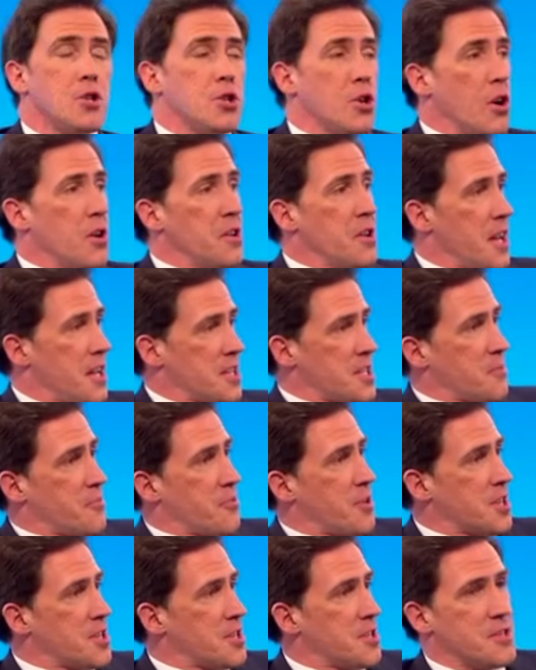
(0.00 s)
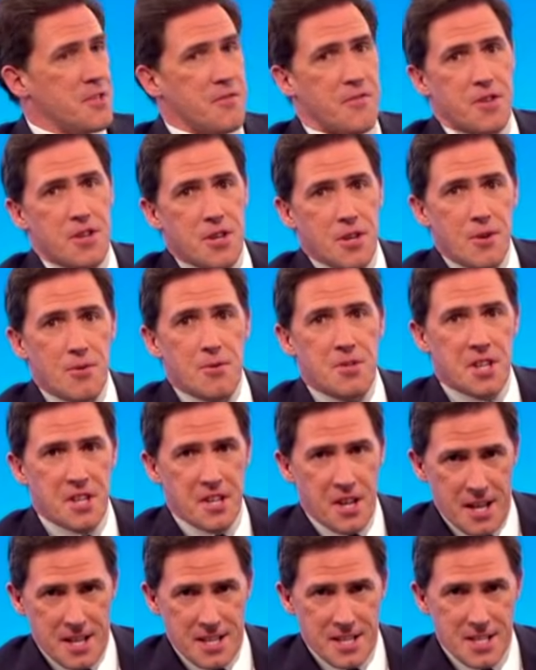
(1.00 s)
John has a present for you
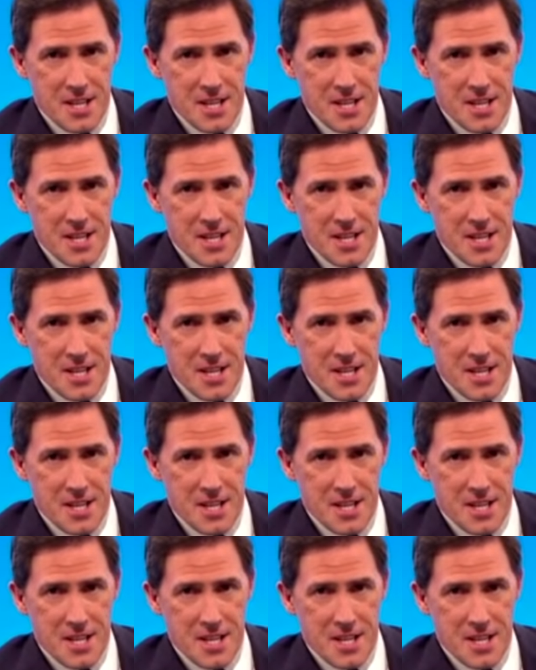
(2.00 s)
tonight.